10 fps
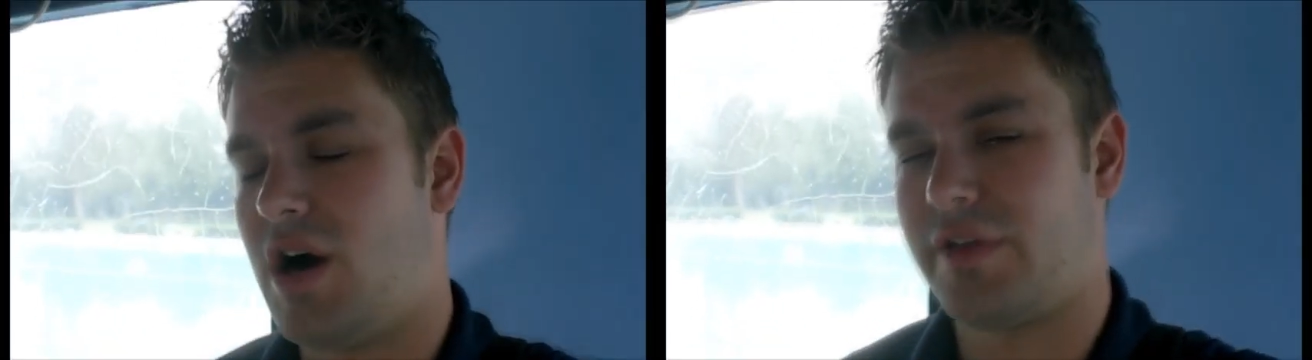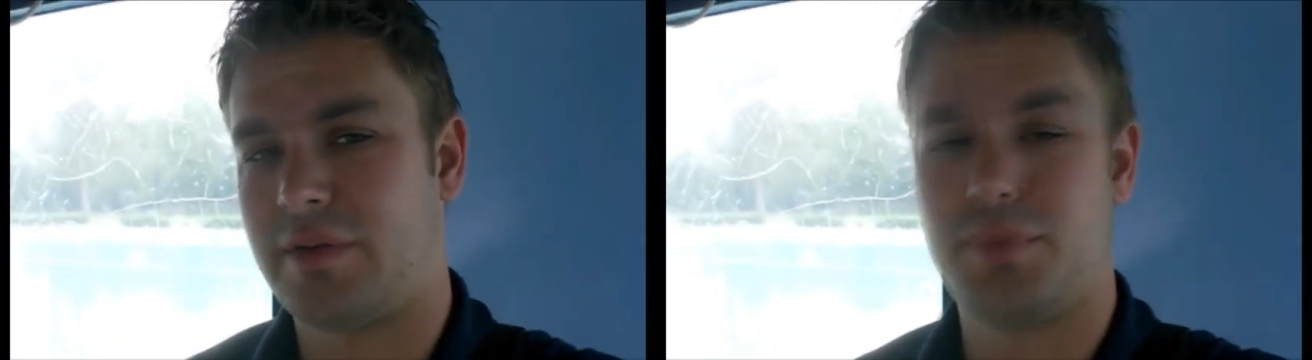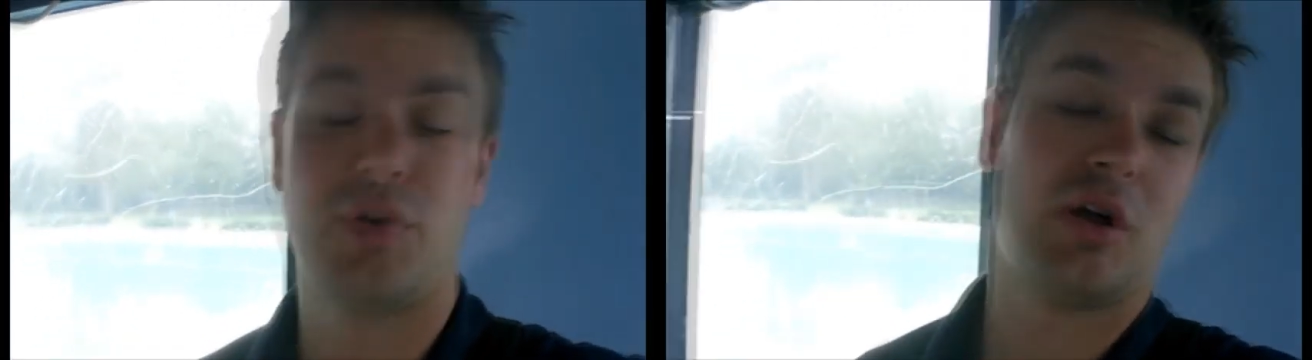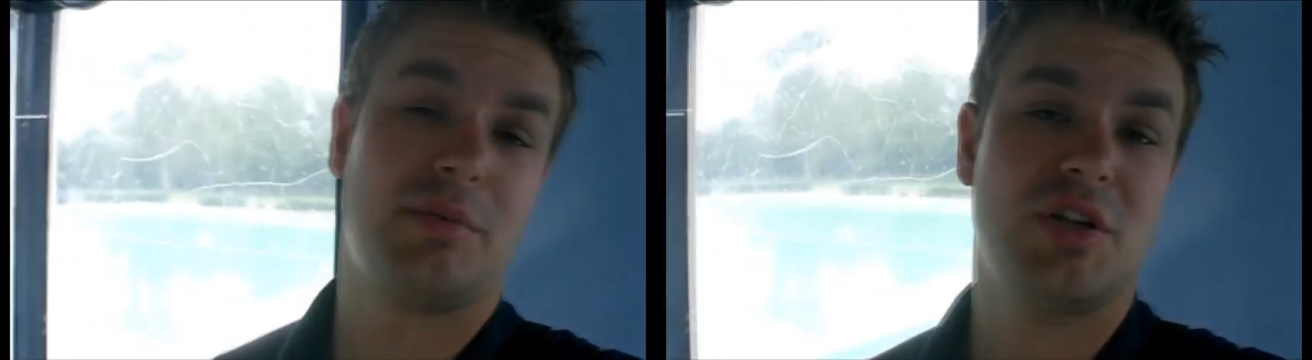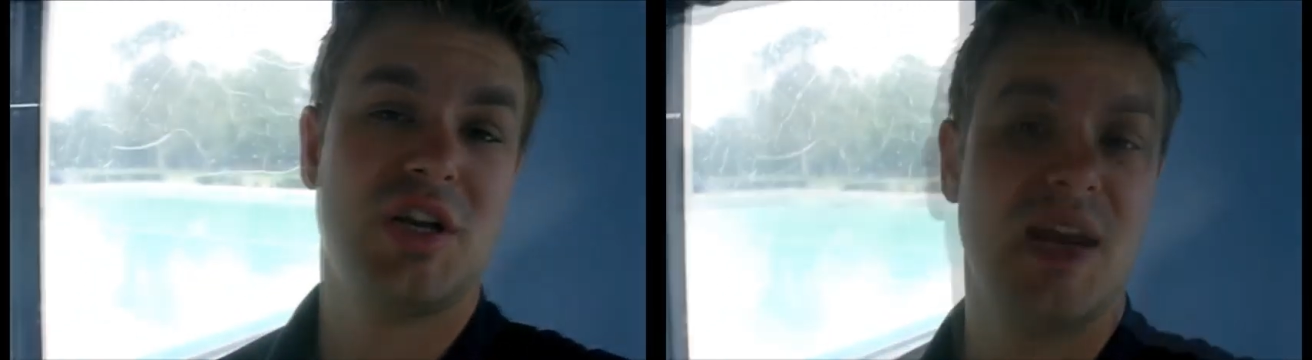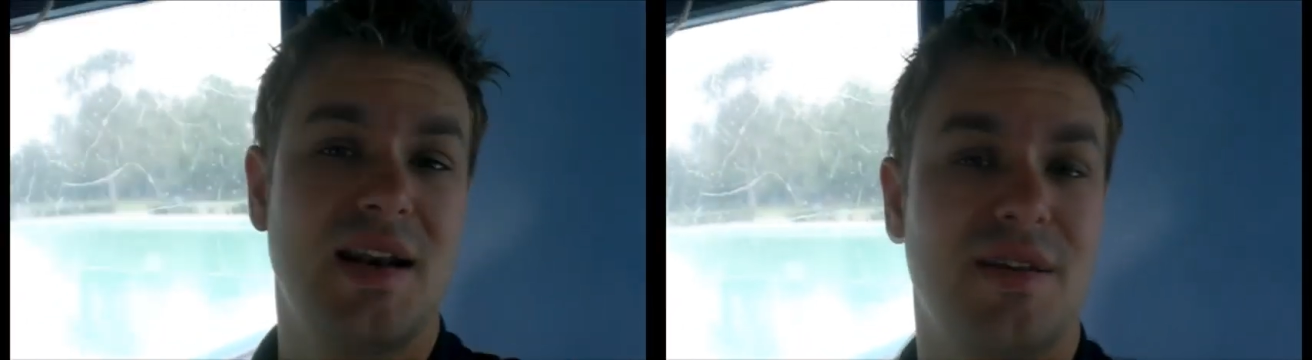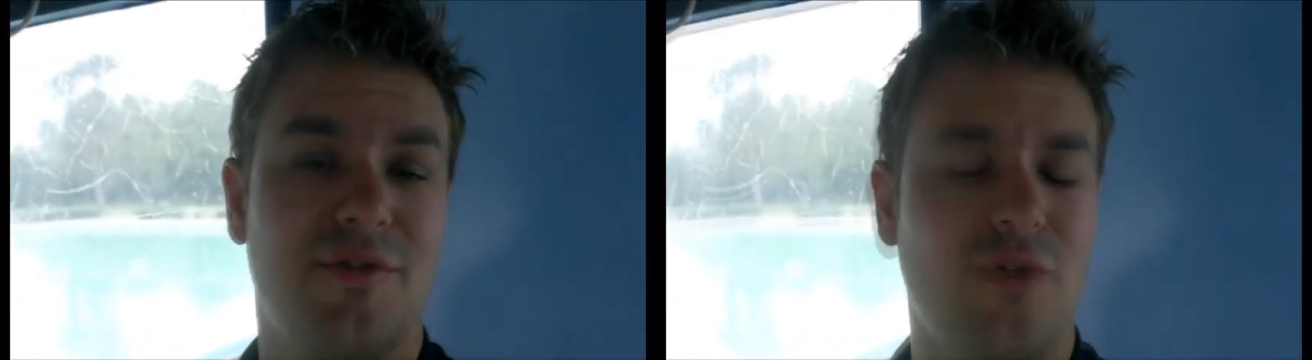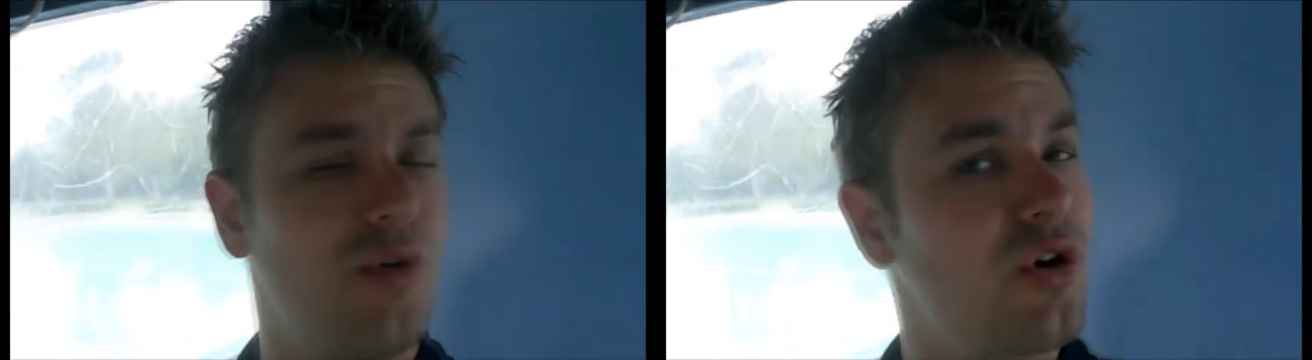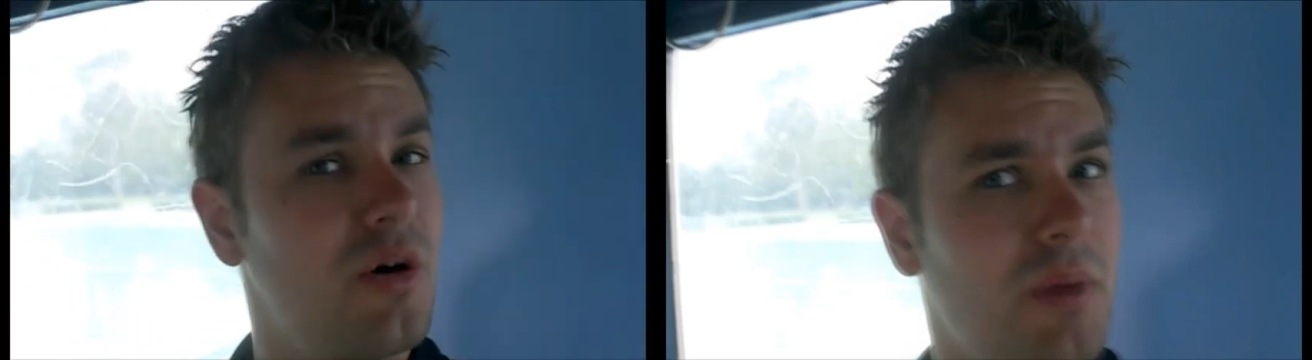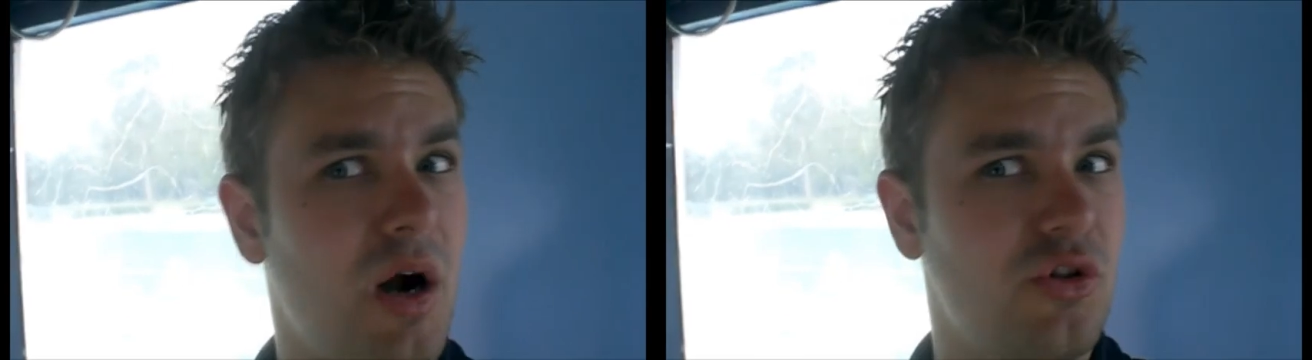after putting up the chain for
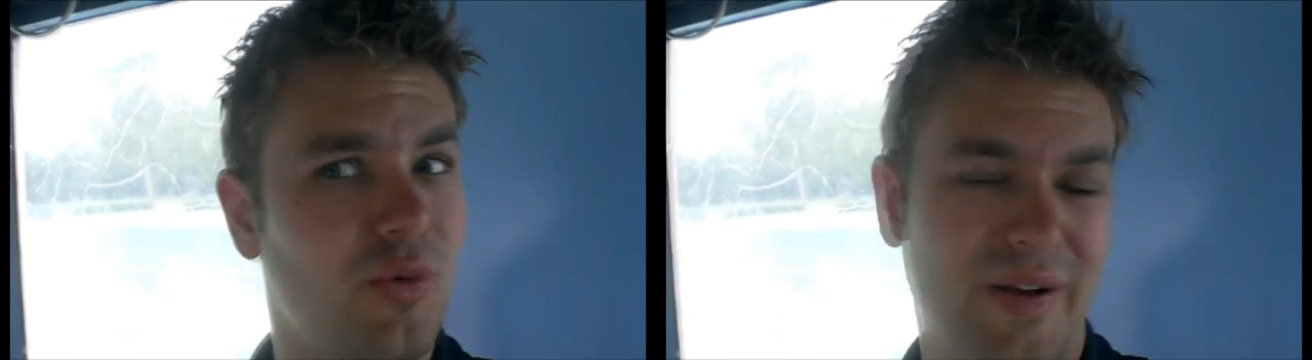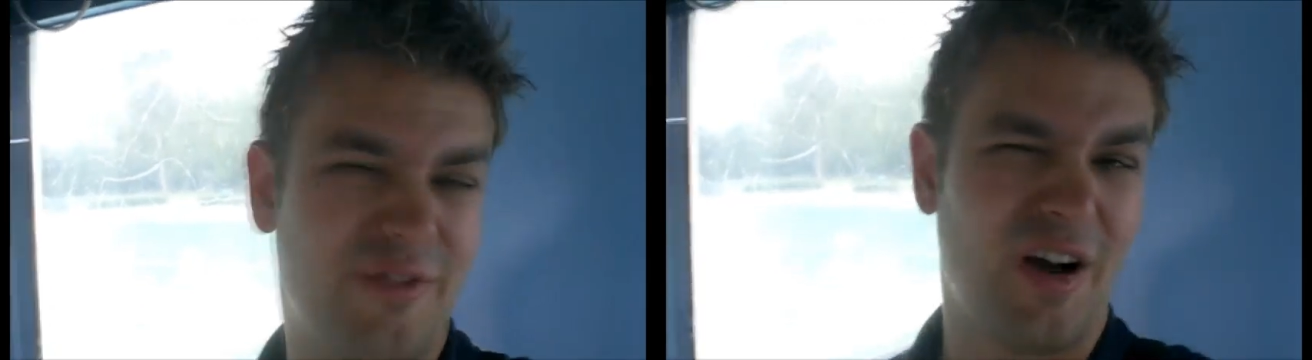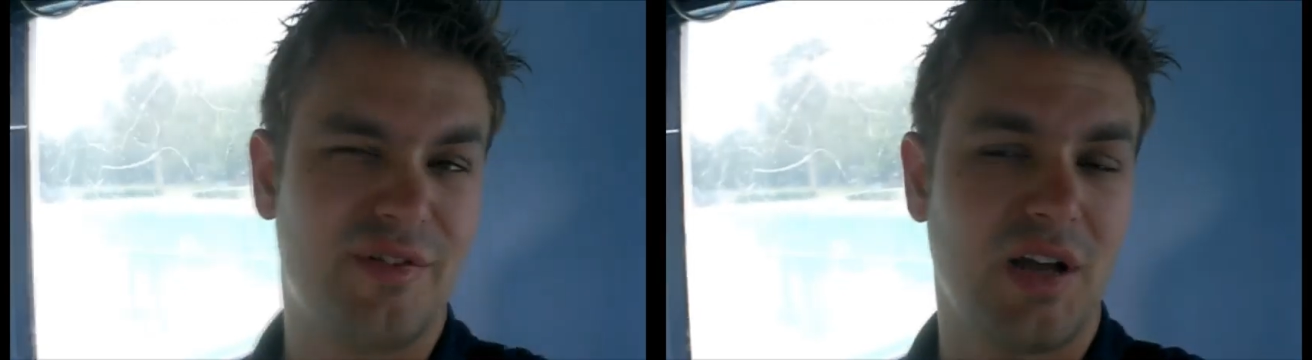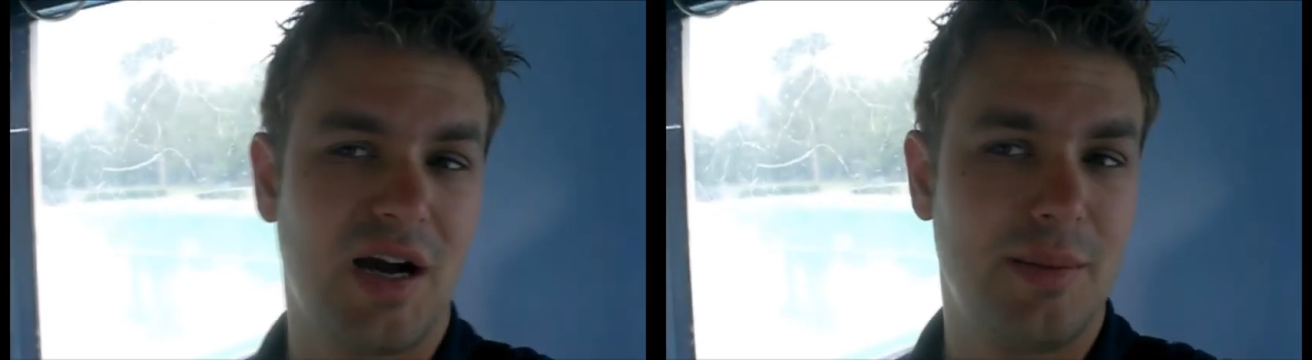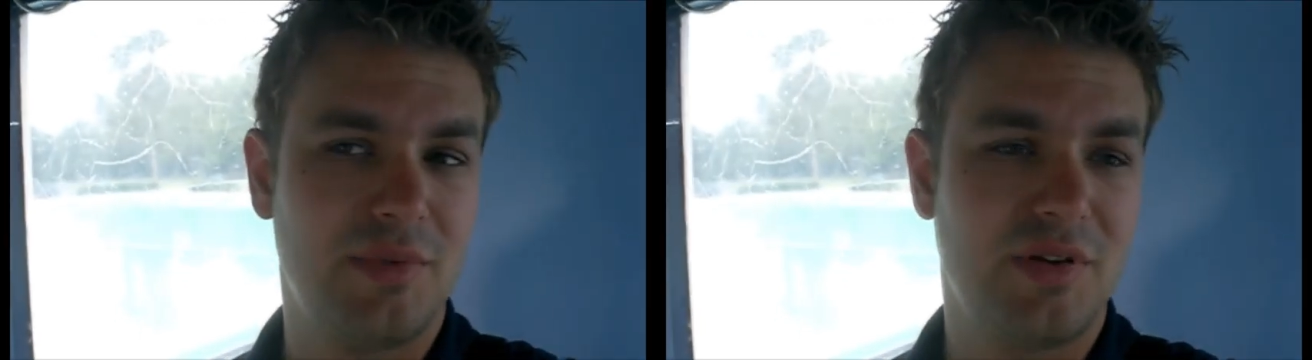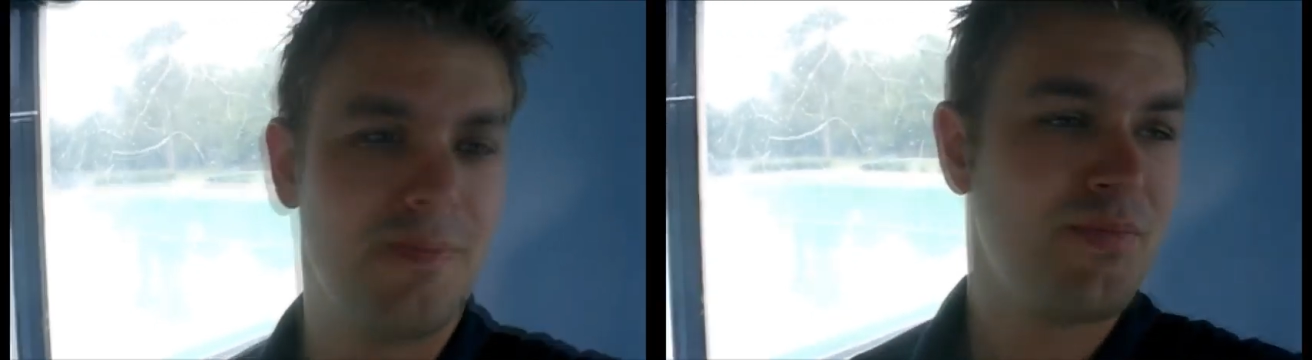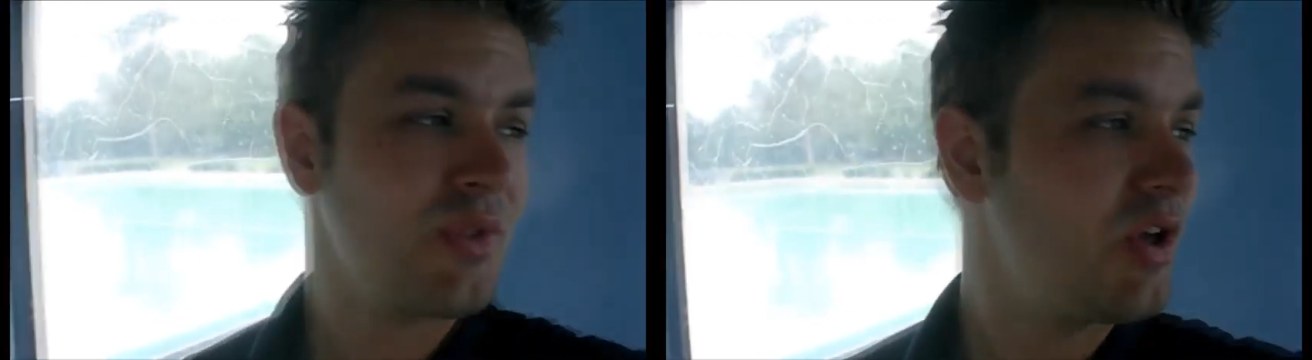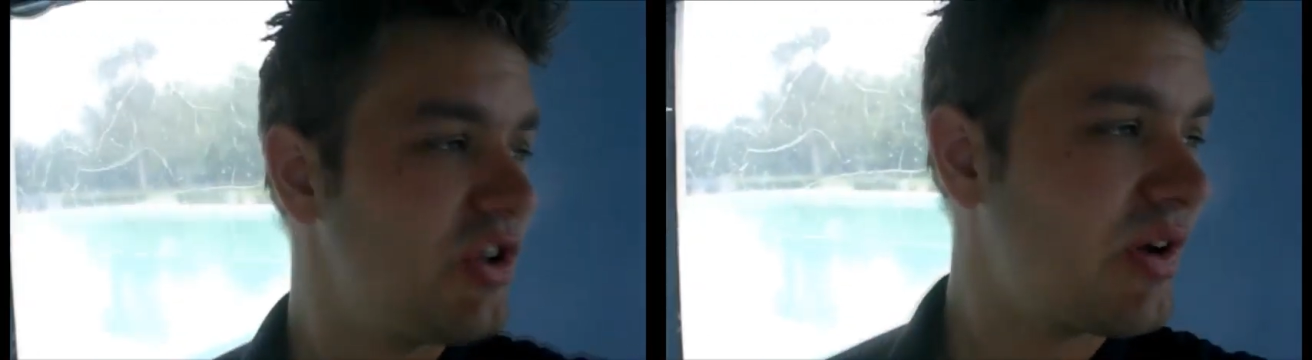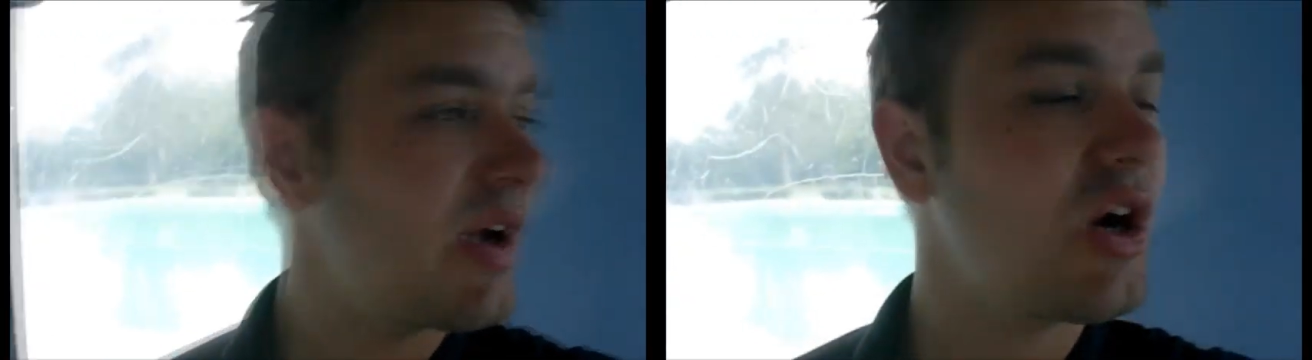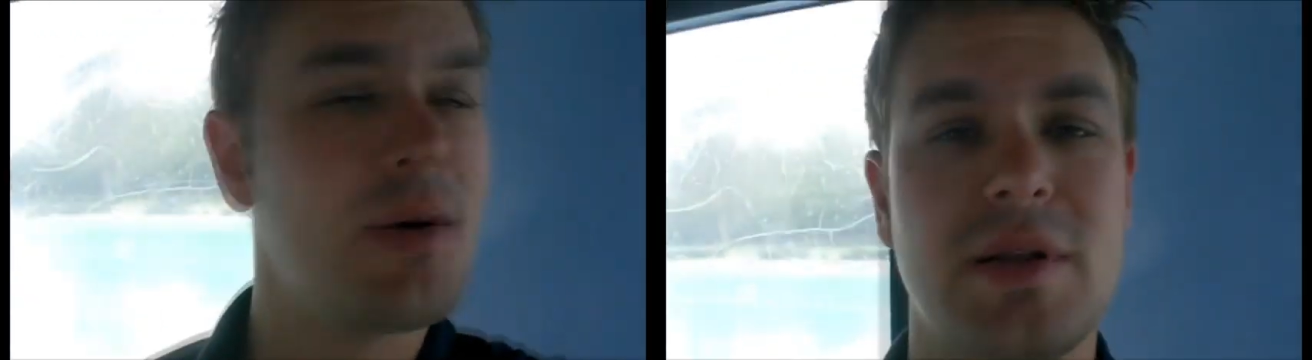about 25 times. So
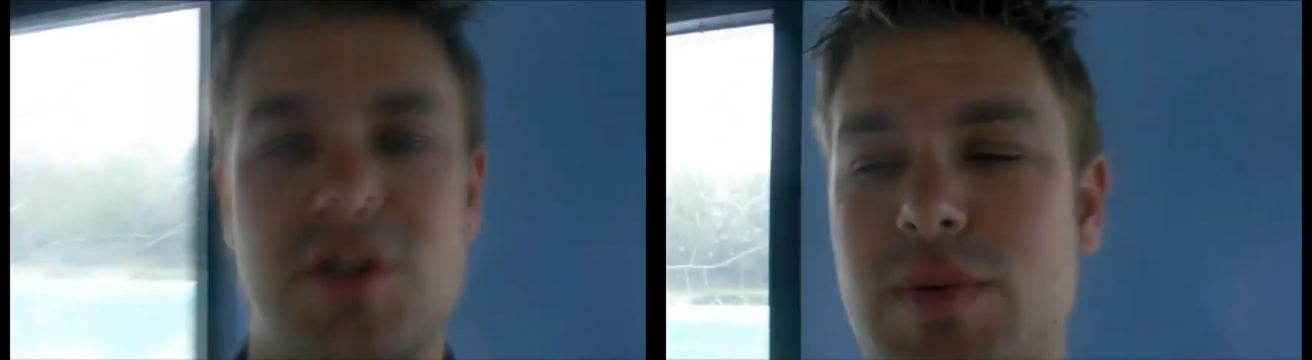I come at the